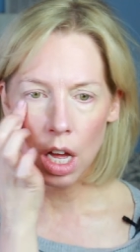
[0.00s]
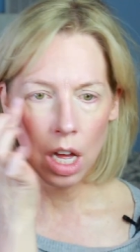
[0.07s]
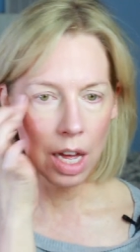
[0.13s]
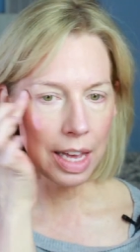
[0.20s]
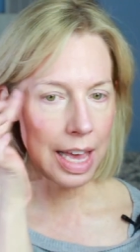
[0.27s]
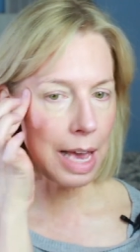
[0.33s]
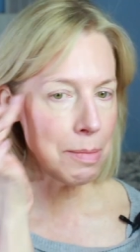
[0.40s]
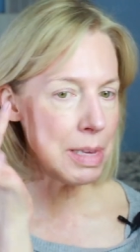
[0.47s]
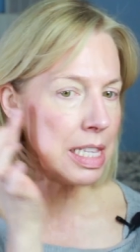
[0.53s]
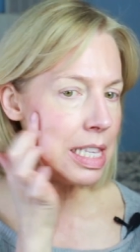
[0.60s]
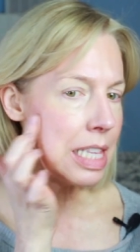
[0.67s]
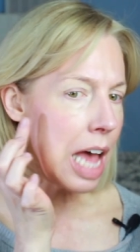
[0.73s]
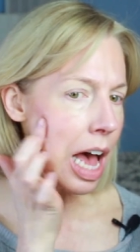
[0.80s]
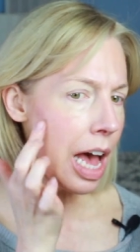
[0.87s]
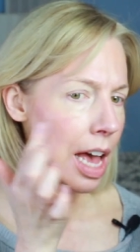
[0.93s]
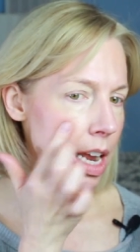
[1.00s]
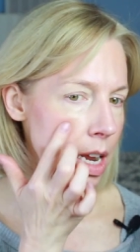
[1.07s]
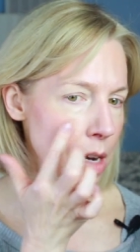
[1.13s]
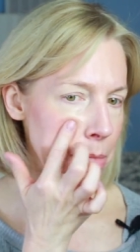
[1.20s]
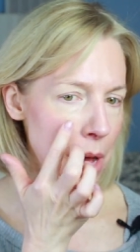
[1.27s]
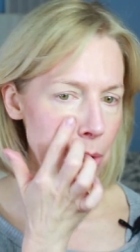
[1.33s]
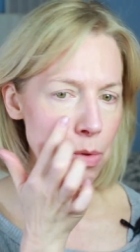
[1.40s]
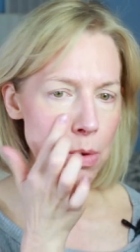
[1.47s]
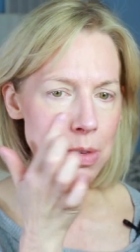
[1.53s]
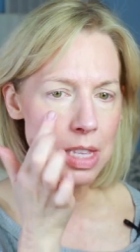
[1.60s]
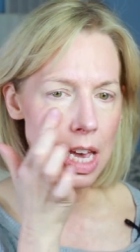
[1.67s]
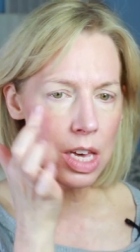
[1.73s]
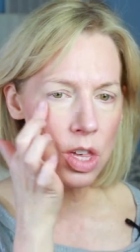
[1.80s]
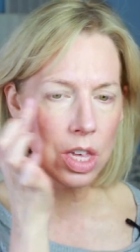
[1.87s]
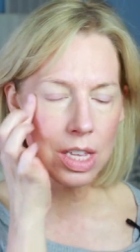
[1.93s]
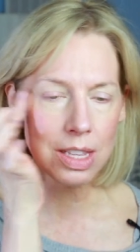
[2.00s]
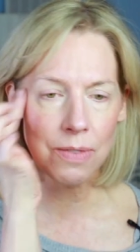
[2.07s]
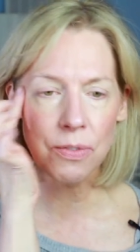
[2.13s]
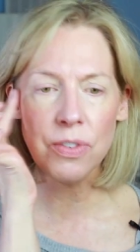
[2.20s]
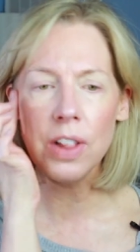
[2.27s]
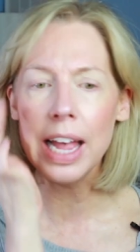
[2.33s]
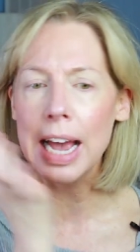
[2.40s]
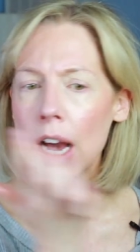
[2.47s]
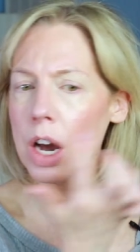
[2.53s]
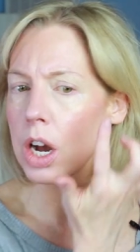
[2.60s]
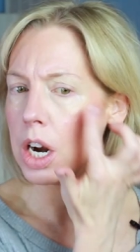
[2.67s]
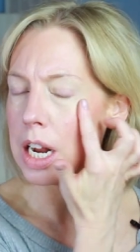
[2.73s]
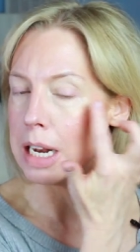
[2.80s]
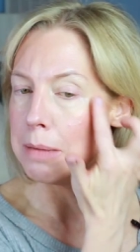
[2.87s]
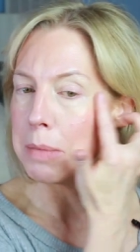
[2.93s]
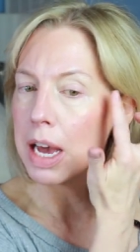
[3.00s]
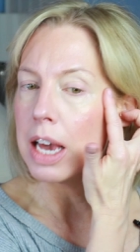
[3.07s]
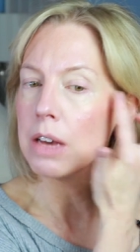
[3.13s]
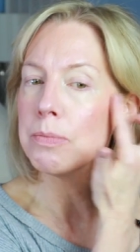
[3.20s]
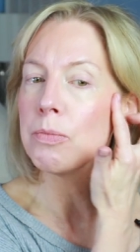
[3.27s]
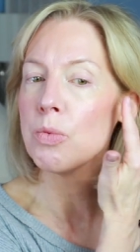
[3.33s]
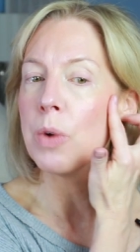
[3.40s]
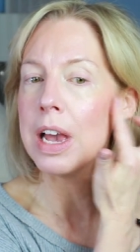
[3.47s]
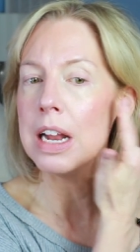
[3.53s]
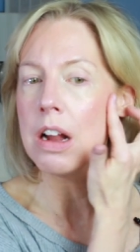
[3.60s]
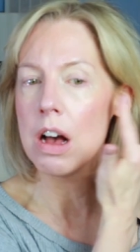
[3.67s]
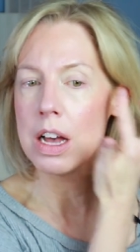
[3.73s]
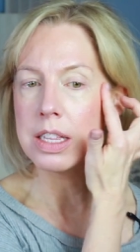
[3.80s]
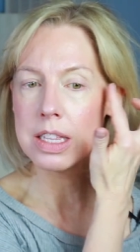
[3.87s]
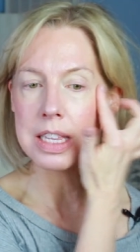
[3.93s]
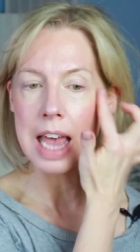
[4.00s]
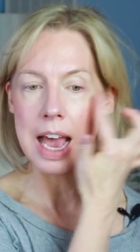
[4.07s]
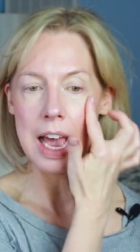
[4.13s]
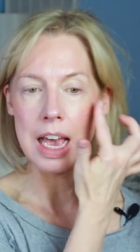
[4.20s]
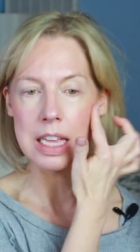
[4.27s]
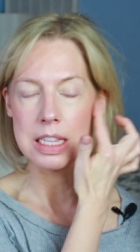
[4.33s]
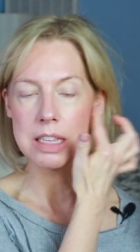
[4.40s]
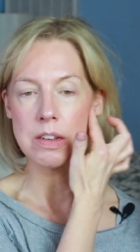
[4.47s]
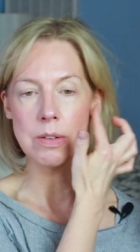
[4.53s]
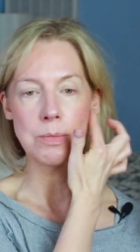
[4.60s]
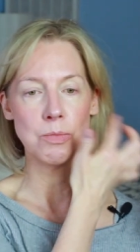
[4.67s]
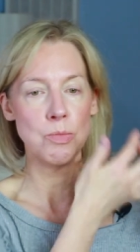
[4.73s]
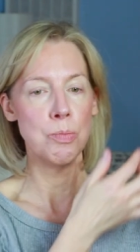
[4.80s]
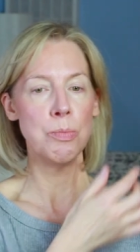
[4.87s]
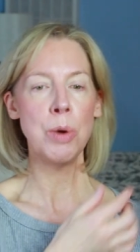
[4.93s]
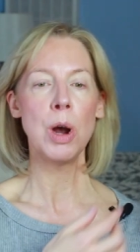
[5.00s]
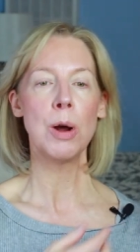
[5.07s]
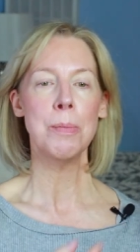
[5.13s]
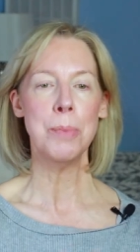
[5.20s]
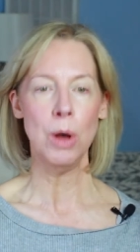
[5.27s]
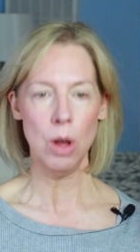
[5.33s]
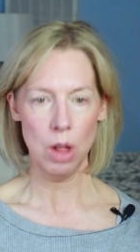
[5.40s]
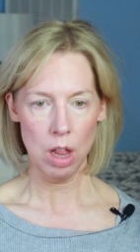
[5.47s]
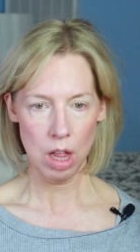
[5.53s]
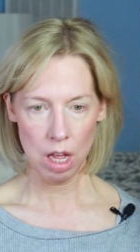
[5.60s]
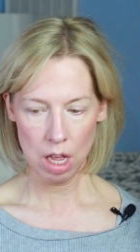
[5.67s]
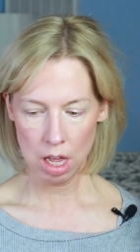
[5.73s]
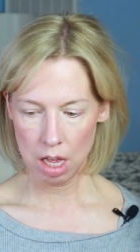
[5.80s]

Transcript: I came inside and my rosacea's flared and my Raynaud's hands are purple.